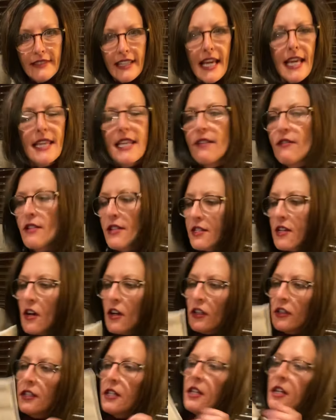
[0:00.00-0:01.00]
think what it's
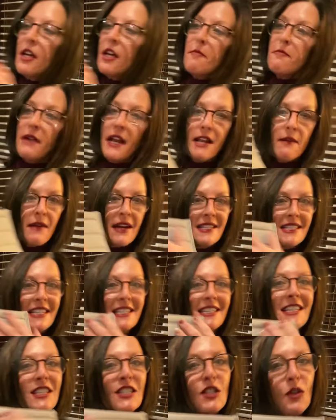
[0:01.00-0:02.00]
called. But anyways, this
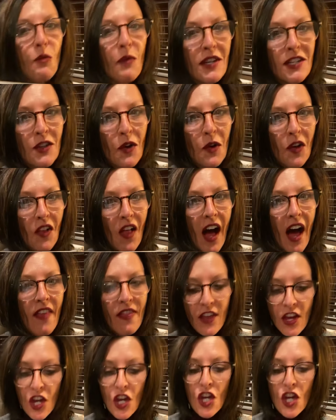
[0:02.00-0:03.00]
is the window cloth.
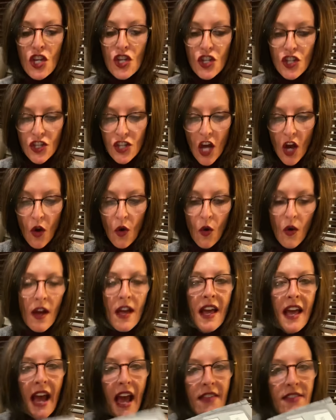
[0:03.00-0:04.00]
So,
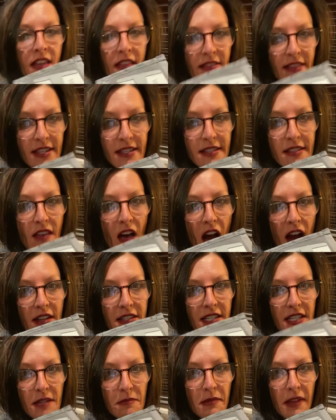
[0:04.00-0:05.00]
and then this locks
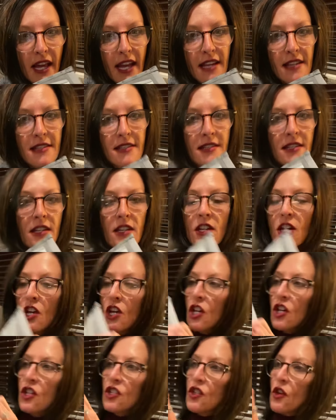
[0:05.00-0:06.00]
into place.
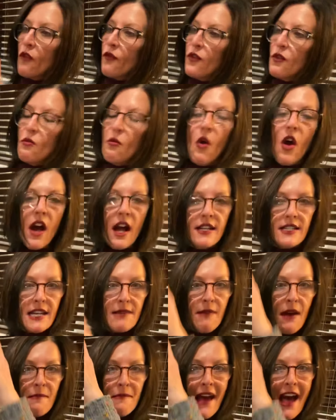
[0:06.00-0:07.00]
So if you want, in
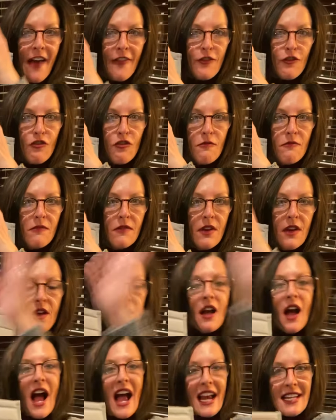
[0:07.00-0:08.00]
my bathroom,
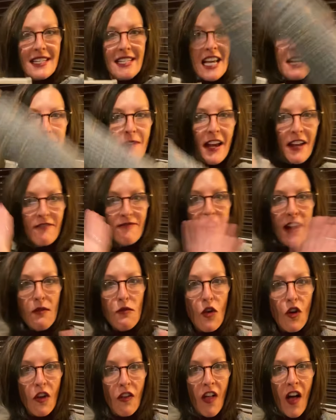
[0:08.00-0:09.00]
I can take my
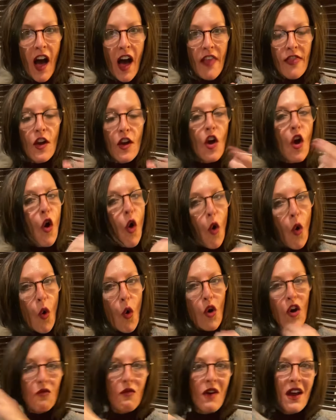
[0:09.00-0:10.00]
Enviro cloth,
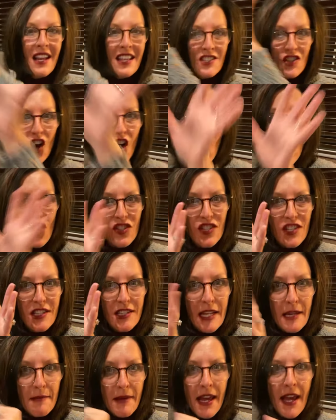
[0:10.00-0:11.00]
or when it's all
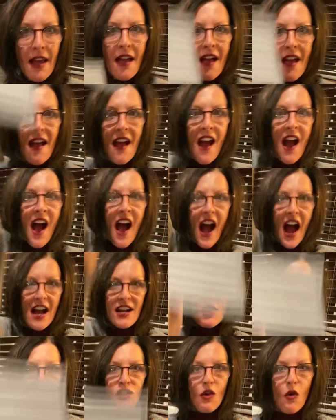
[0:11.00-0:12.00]
steamy, I
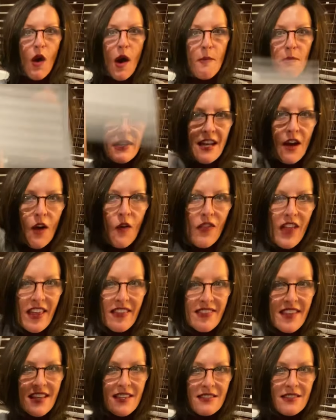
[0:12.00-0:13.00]
just go up and down like
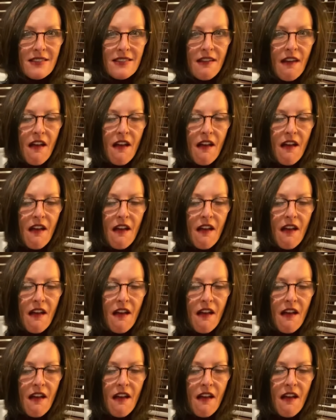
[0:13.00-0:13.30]
this.